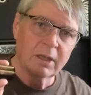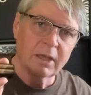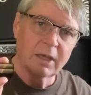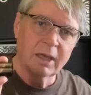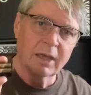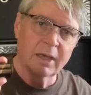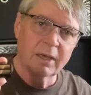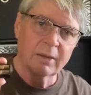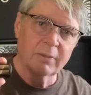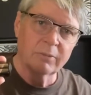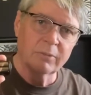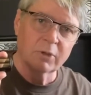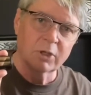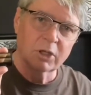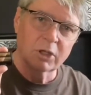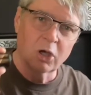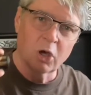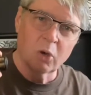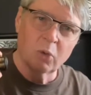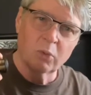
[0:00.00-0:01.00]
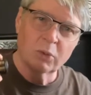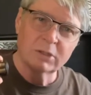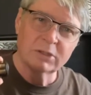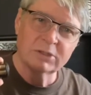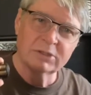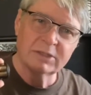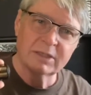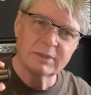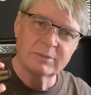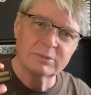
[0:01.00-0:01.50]
Um, the gold one
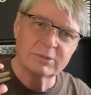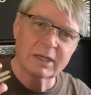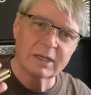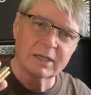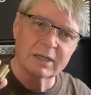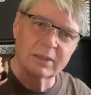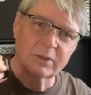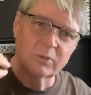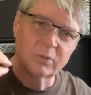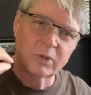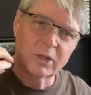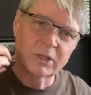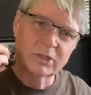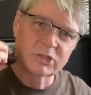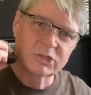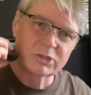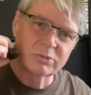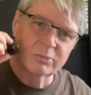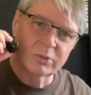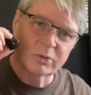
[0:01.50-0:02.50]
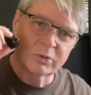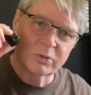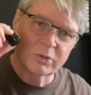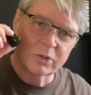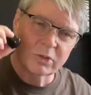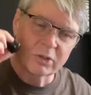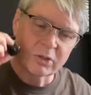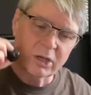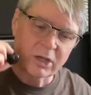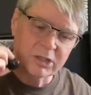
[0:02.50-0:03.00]
seems like it runs smoother
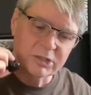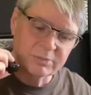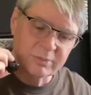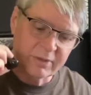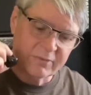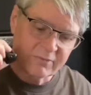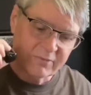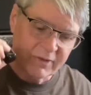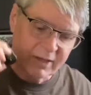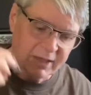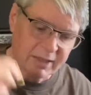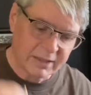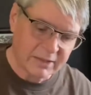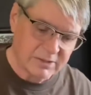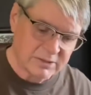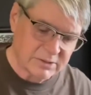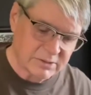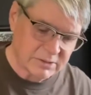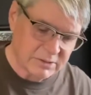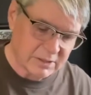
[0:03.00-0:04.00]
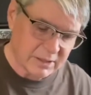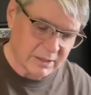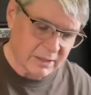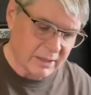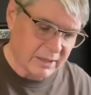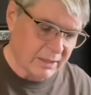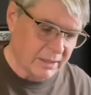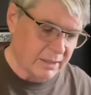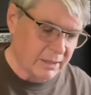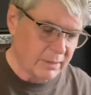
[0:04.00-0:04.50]
across my face,
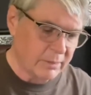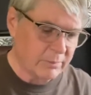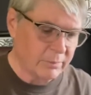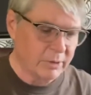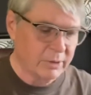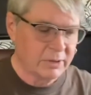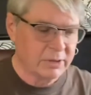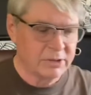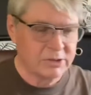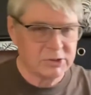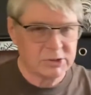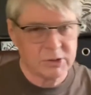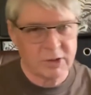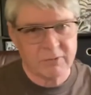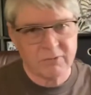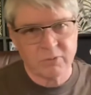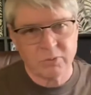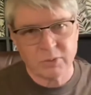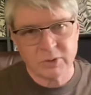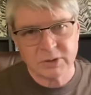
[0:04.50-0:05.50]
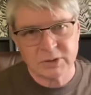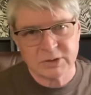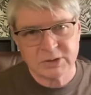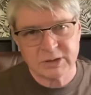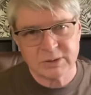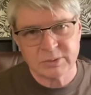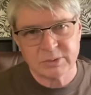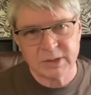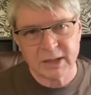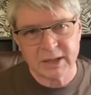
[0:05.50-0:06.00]
but the silver one
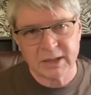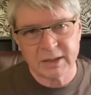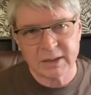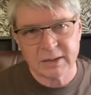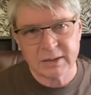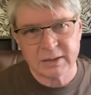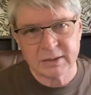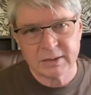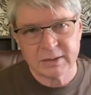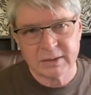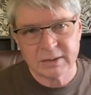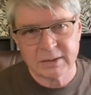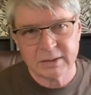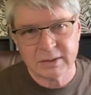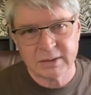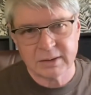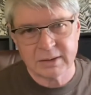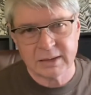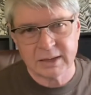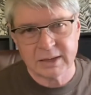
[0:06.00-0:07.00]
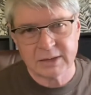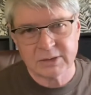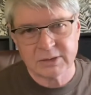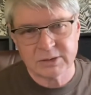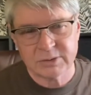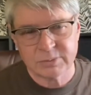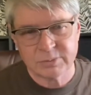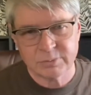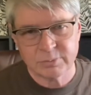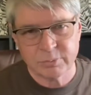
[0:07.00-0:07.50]
seems like it
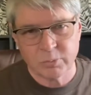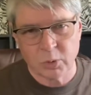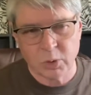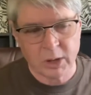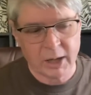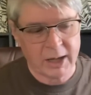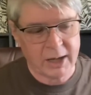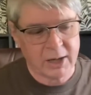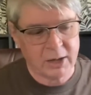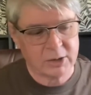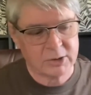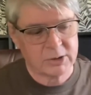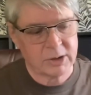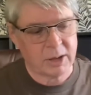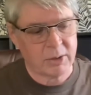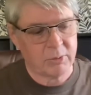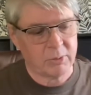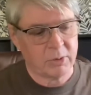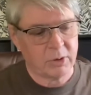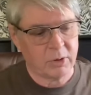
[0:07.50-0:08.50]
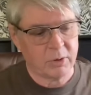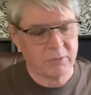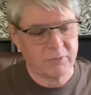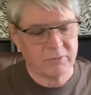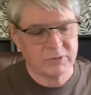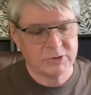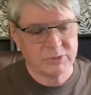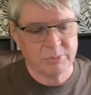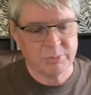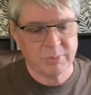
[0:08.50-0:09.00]
gets more hairs. I don't know if
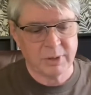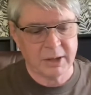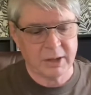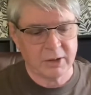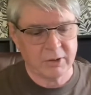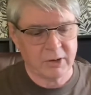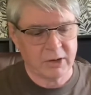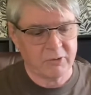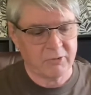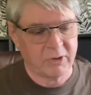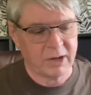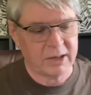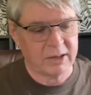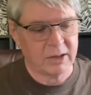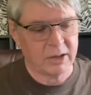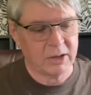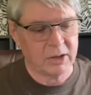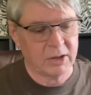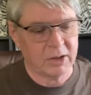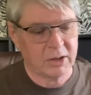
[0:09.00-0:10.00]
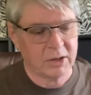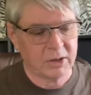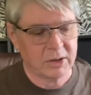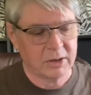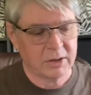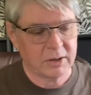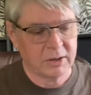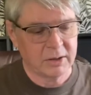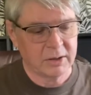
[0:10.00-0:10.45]
it's bigger. I've tried to look.